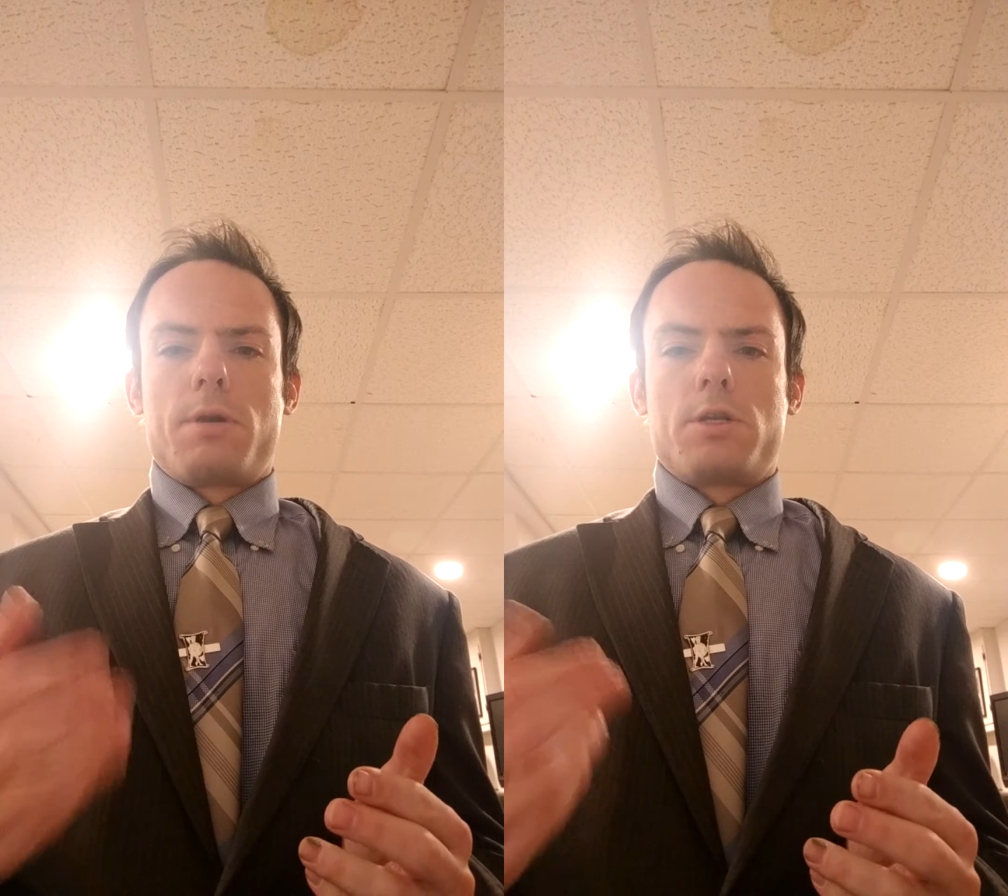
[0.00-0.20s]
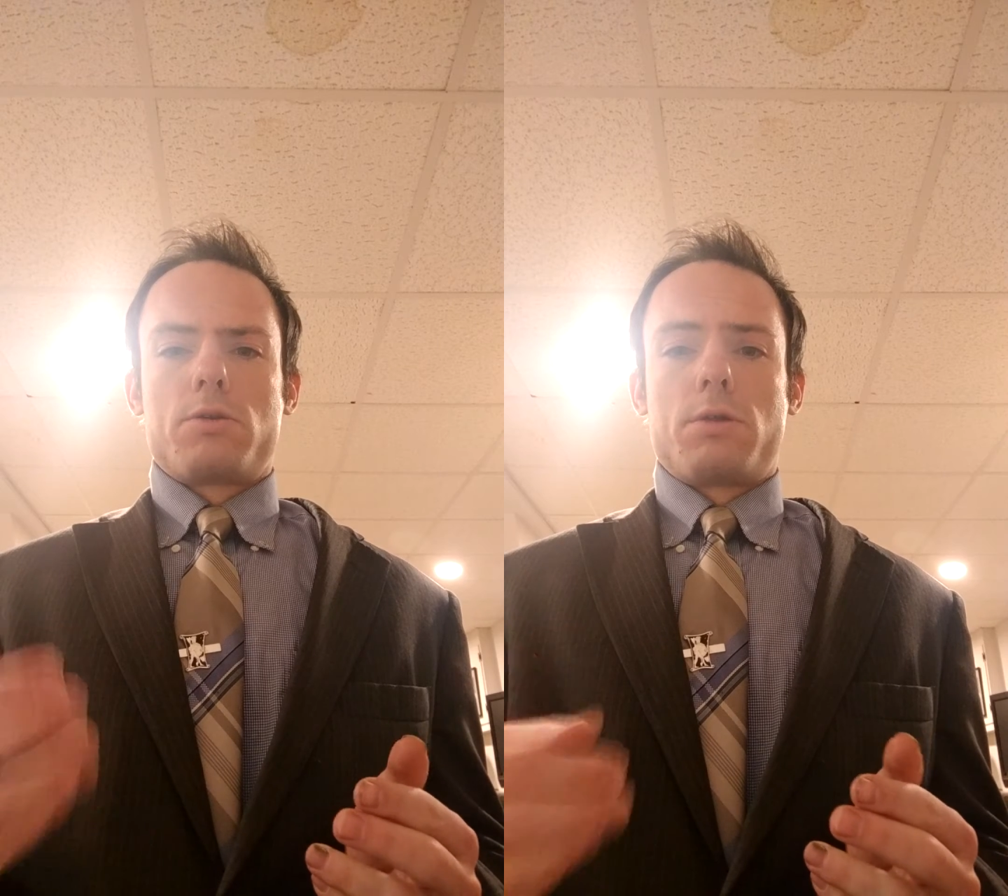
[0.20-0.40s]

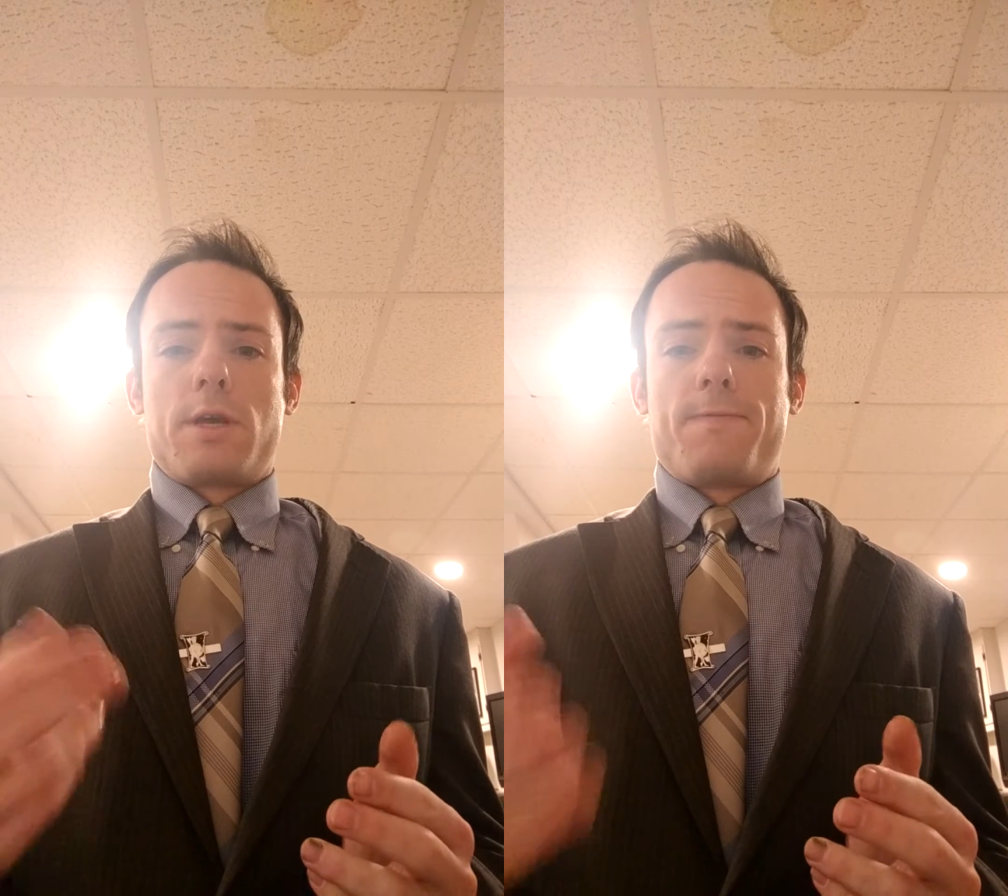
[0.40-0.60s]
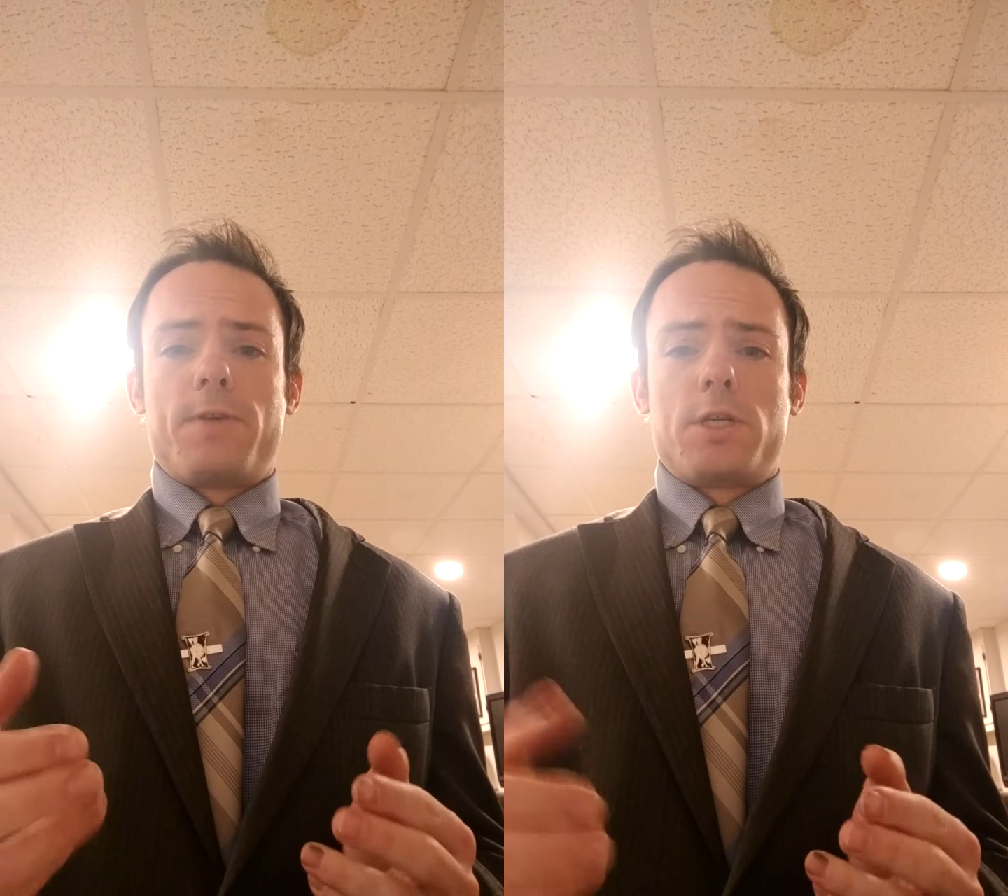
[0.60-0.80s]
but is
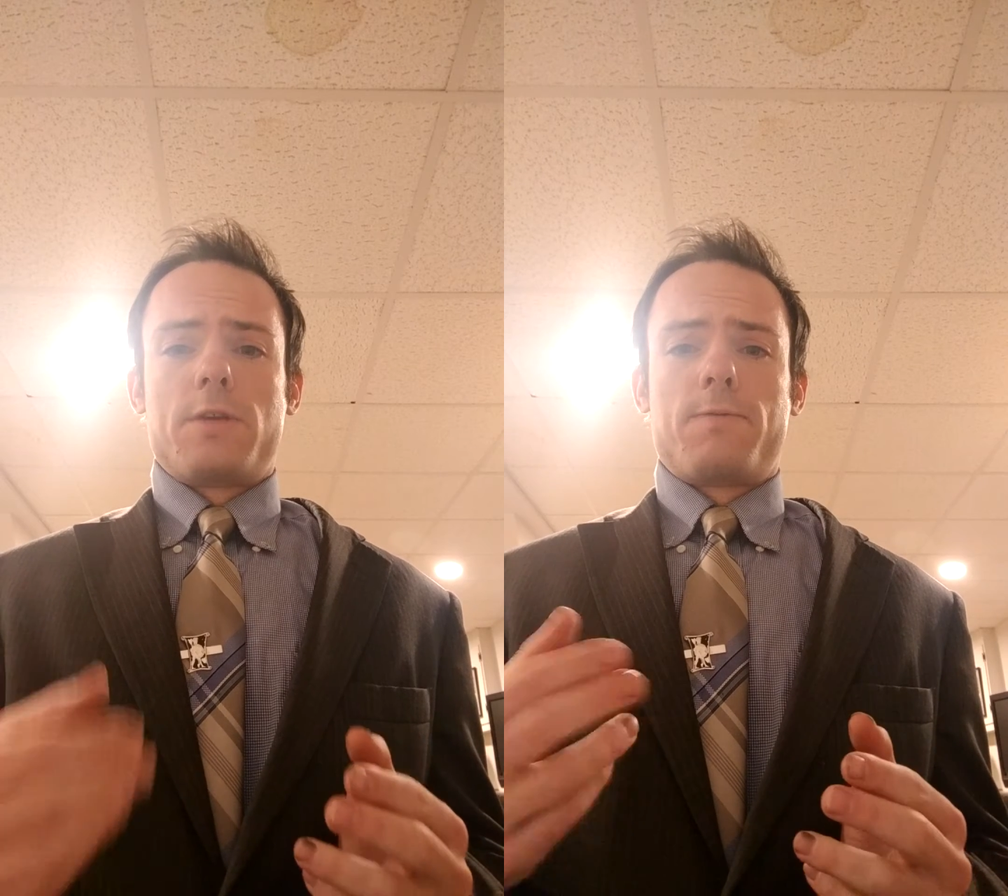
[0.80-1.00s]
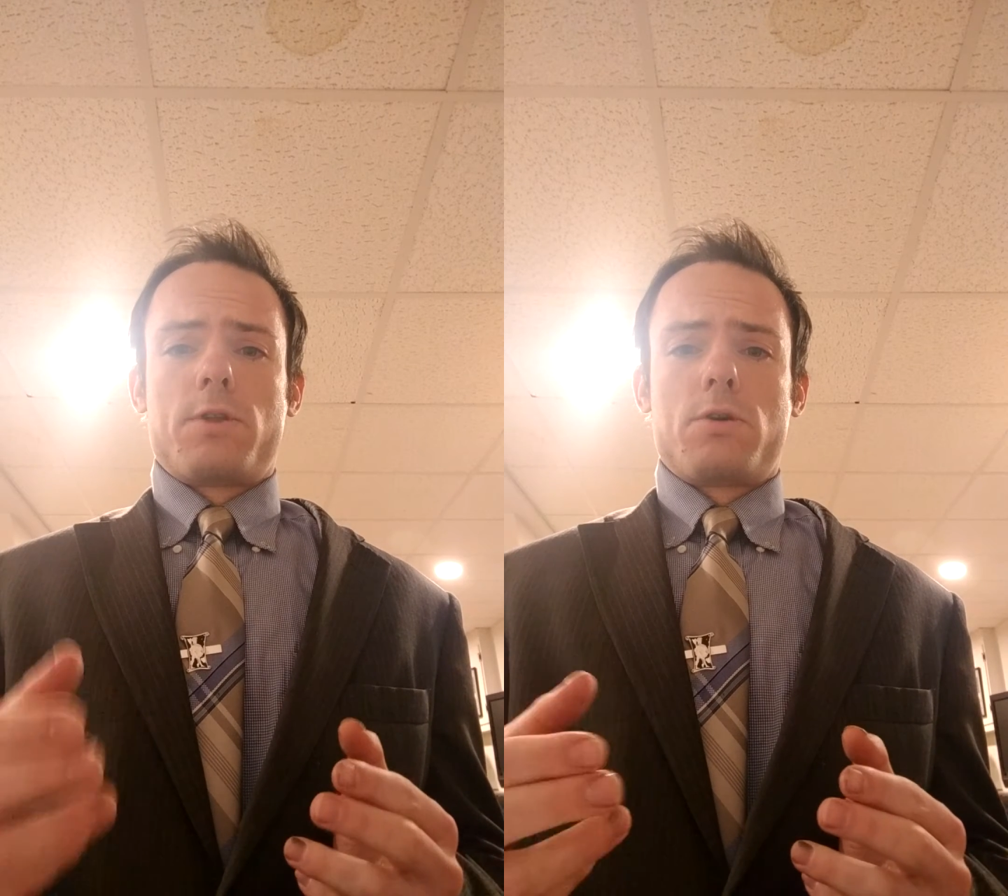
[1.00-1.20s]
only
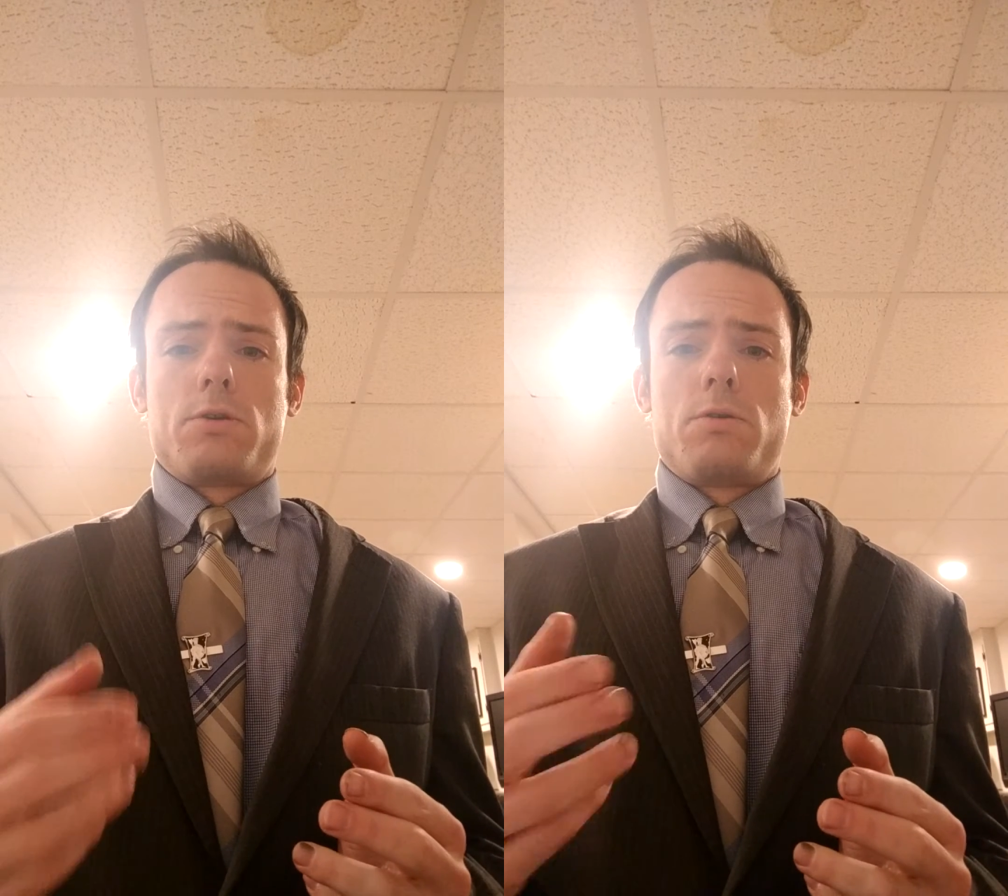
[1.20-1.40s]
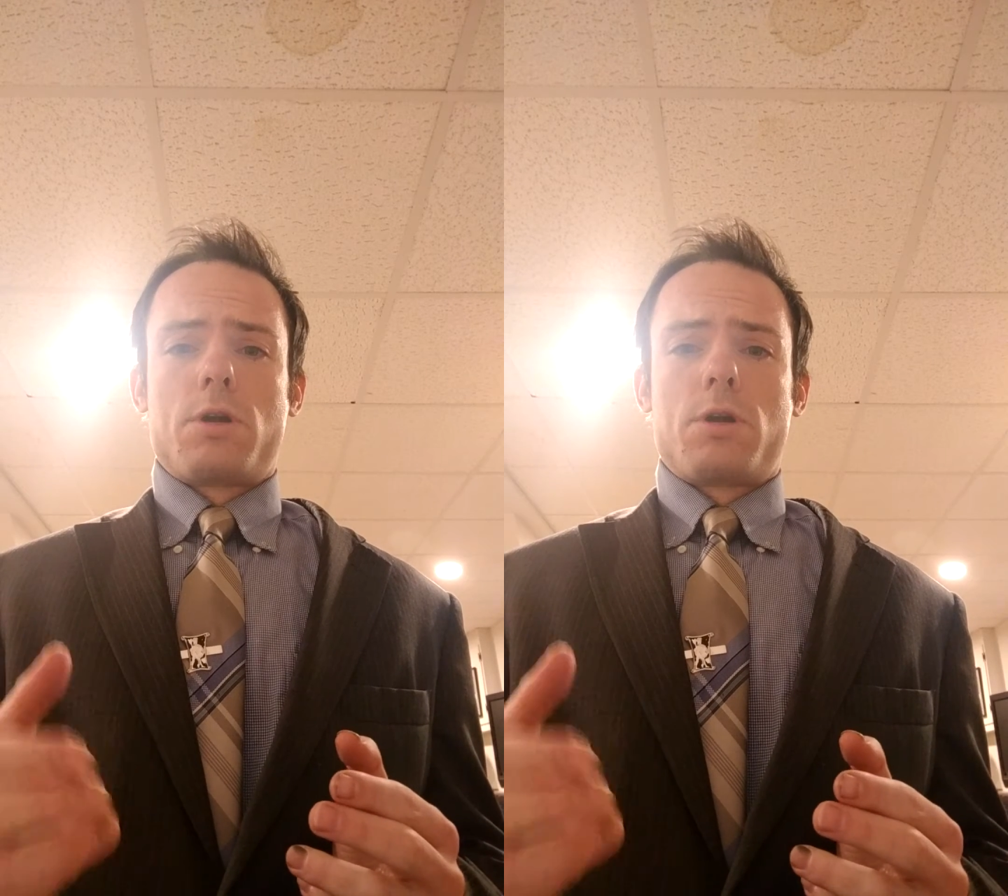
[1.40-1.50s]
efficient for those